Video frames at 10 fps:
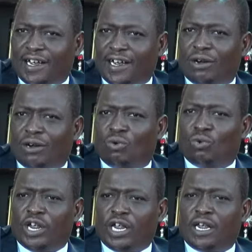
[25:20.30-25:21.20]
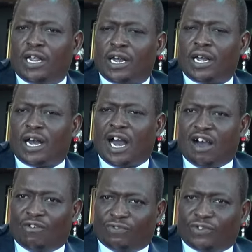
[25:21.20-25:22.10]
We have
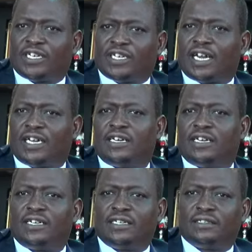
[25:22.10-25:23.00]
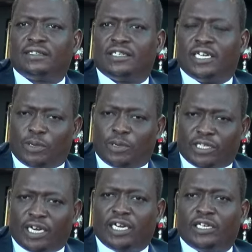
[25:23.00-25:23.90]
started, especially
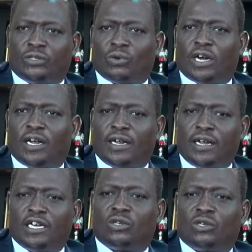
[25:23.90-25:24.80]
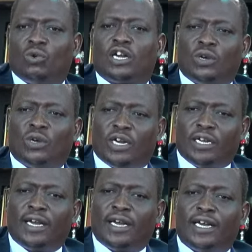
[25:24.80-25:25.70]
in Chuka, to actually
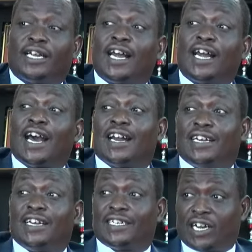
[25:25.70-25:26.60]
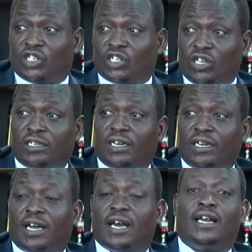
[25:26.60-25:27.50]
trigger that discussion,
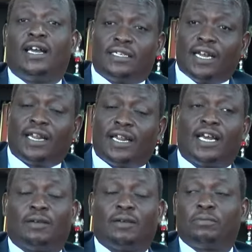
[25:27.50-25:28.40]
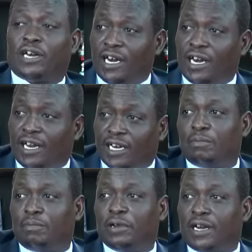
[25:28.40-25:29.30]
and there are some training that have
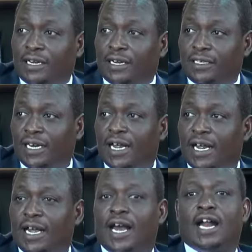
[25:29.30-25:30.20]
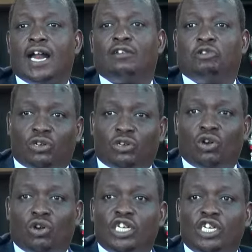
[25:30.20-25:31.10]
been done, and we want to
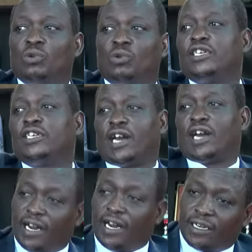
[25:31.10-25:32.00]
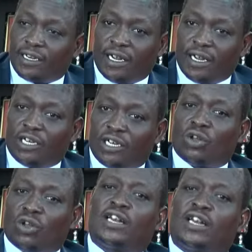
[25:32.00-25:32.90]
continue with this training so
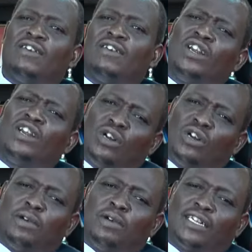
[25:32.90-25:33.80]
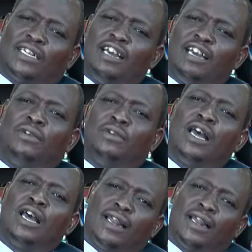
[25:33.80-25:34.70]
that eventually by the time
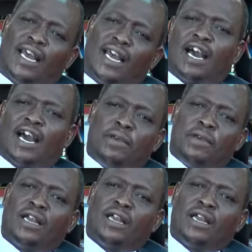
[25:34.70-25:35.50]
they are coming